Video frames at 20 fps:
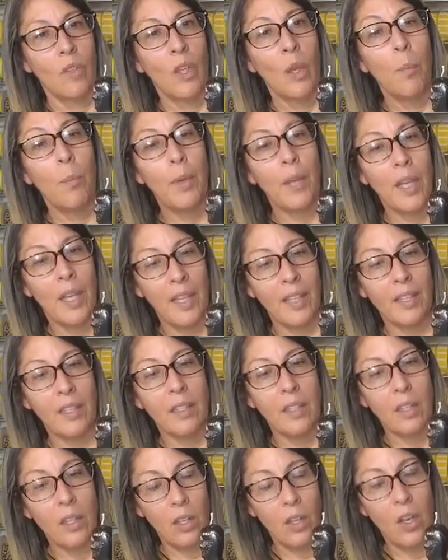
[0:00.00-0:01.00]
But,
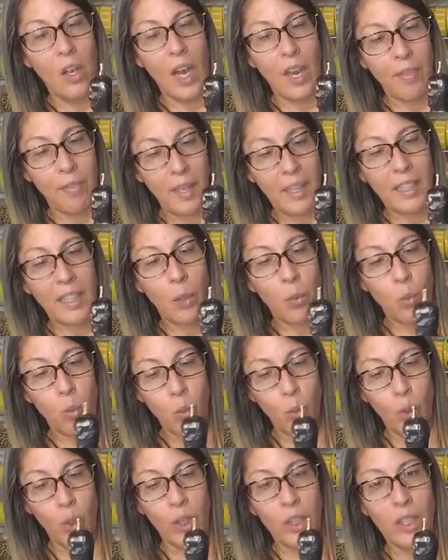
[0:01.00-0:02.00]
y'all, I think it
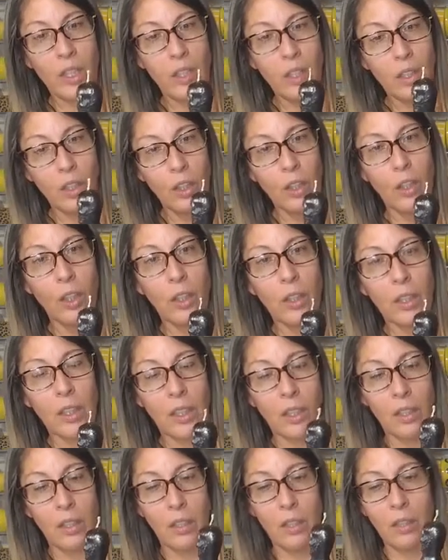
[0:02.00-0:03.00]
would look
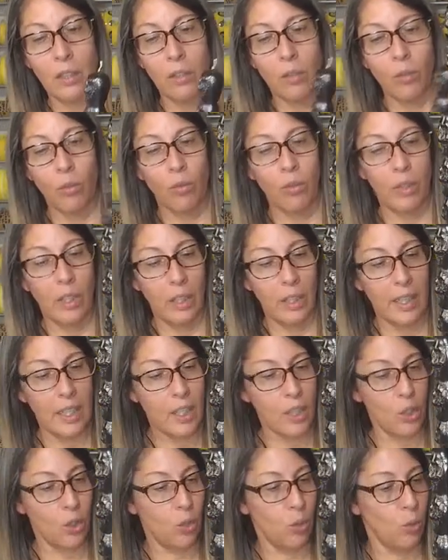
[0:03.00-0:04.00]
really
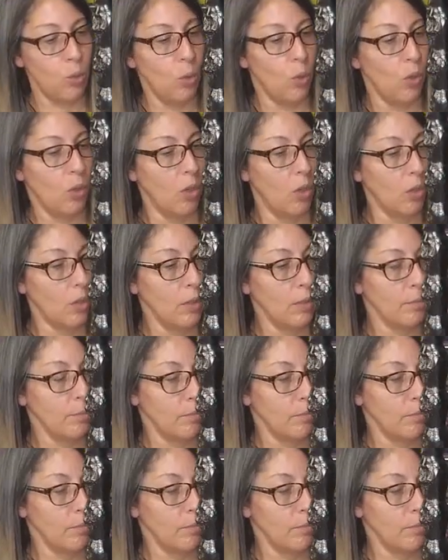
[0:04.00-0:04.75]
cool